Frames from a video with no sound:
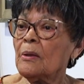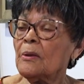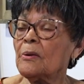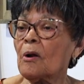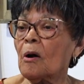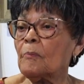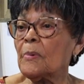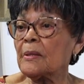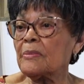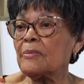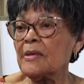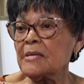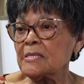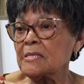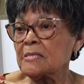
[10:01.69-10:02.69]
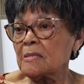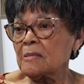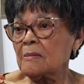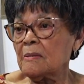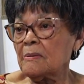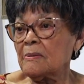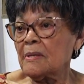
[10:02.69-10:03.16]
But this
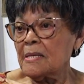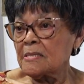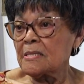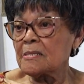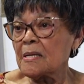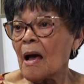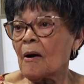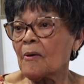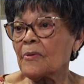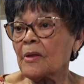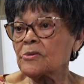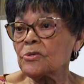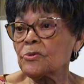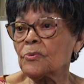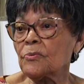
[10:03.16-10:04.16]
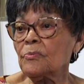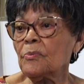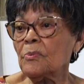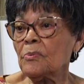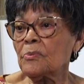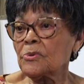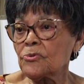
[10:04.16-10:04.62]
is how that you
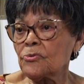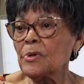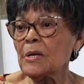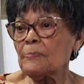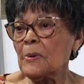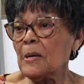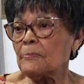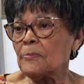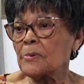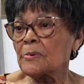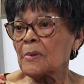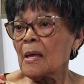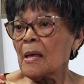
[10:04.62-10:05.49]
treat people.